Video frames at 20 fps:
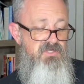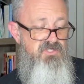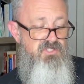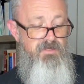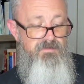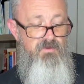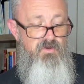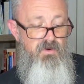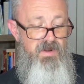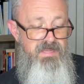
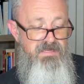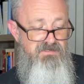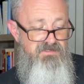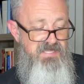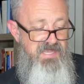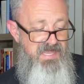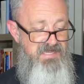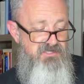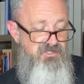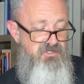some great
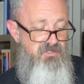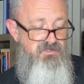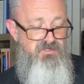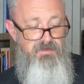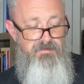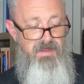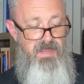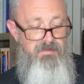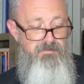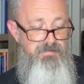texture to
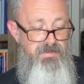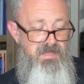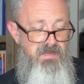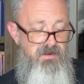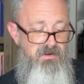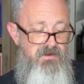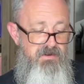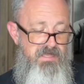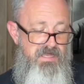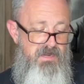my
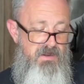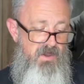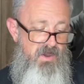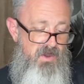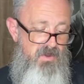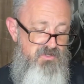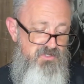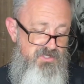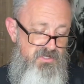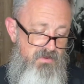beard and
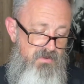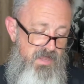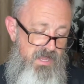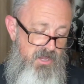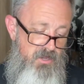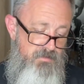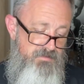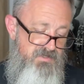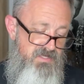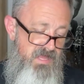also
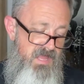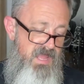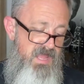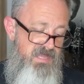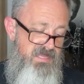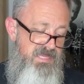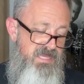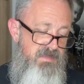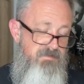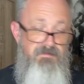helps
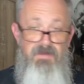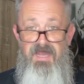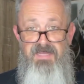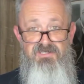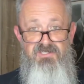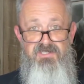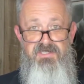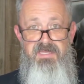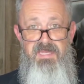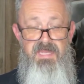keep my
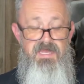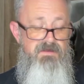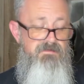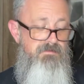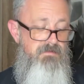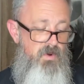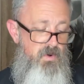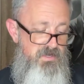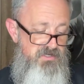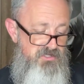skin
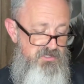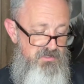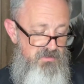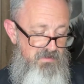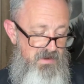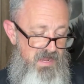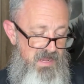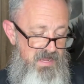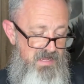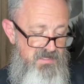
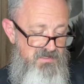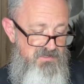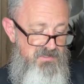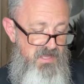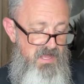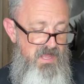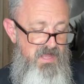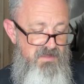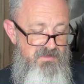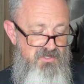moisturized.
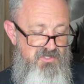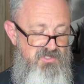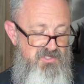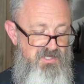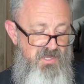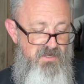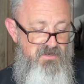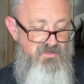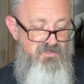The subtle